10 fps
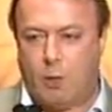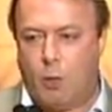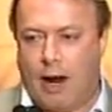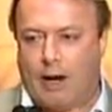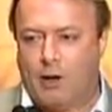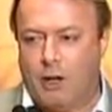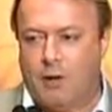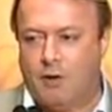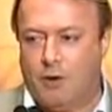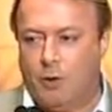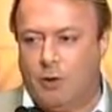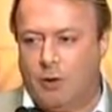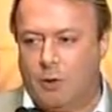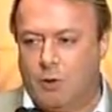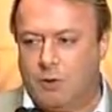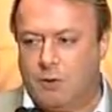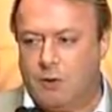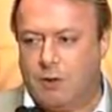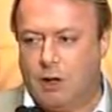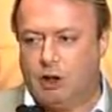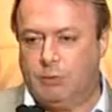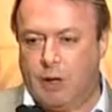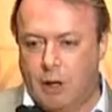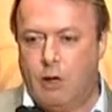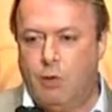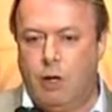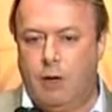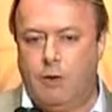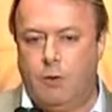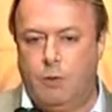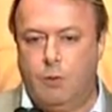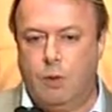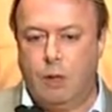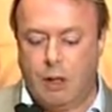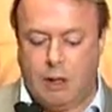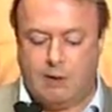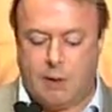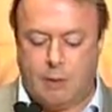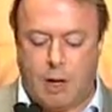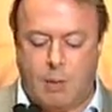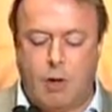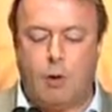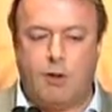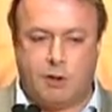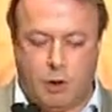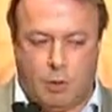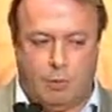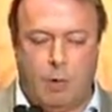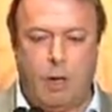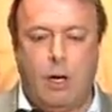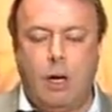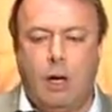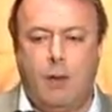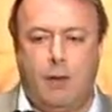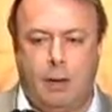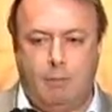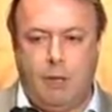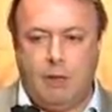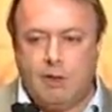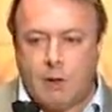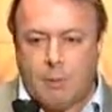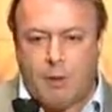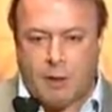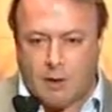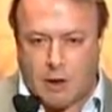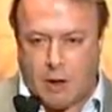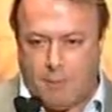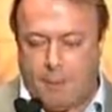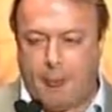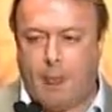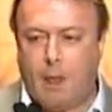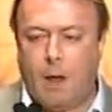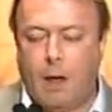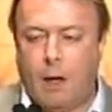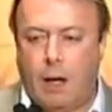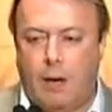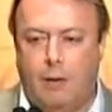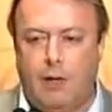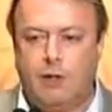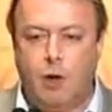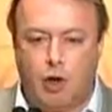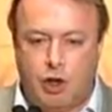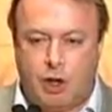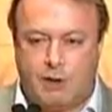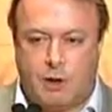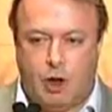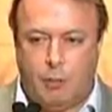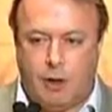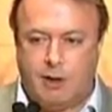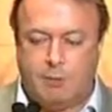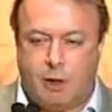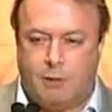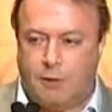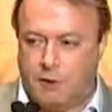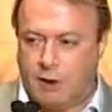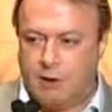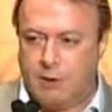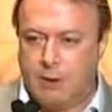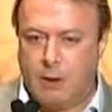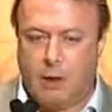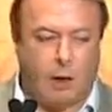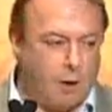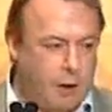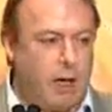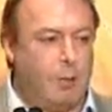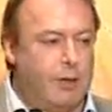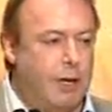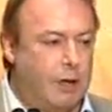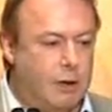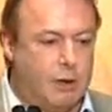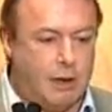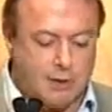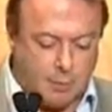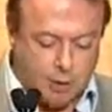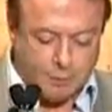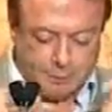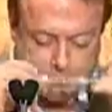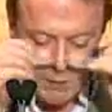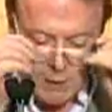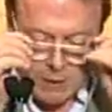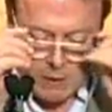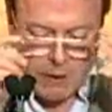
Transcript: I may get a whack at the other two in the course of the discussion. I can only really do his. And I'm going to assume that it means something to him and that it's not just a humanist metaphysics. And I think I'm entitled to that assumption.